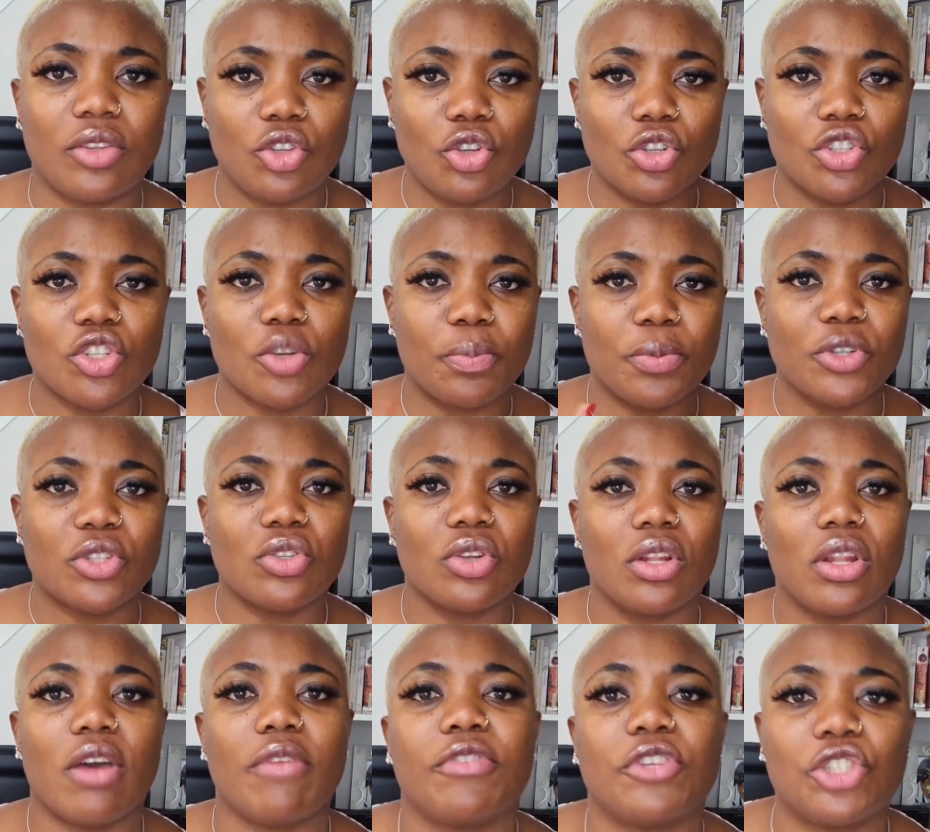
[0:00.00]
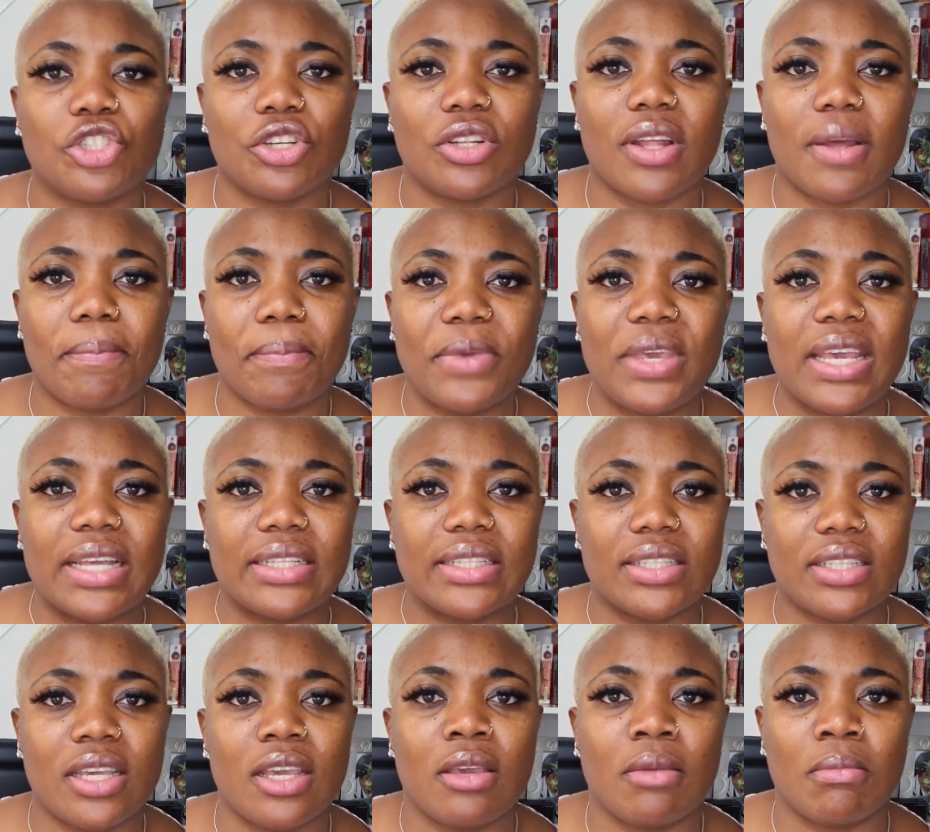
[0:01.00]
you're supposed to love each other and be a
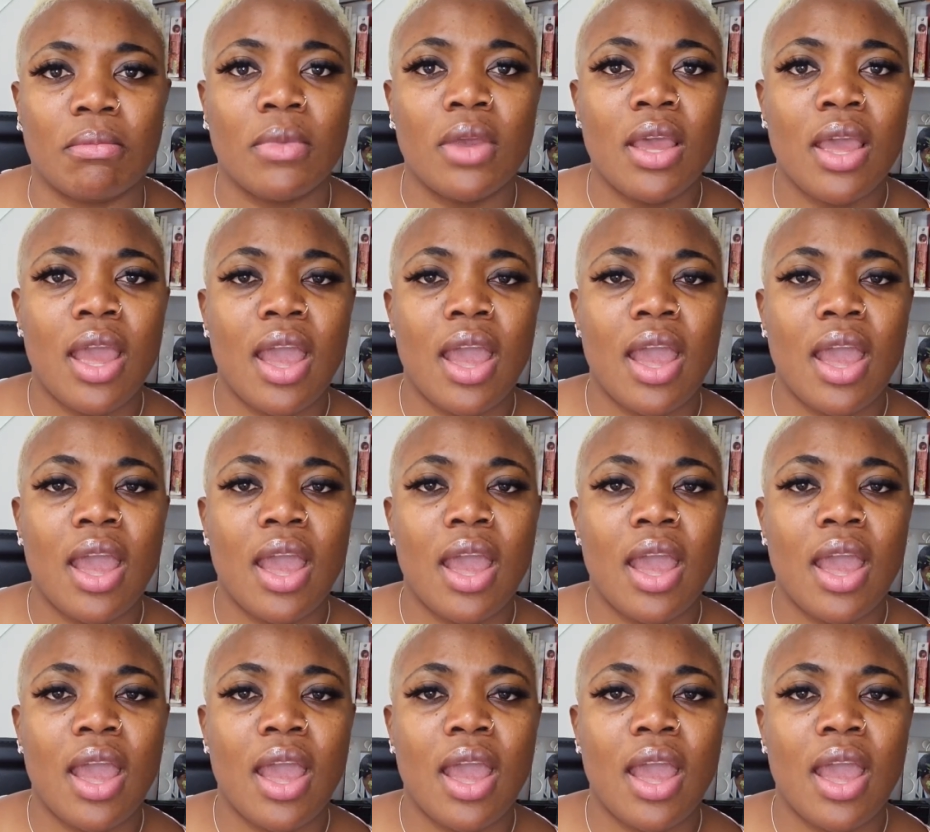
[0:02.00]
team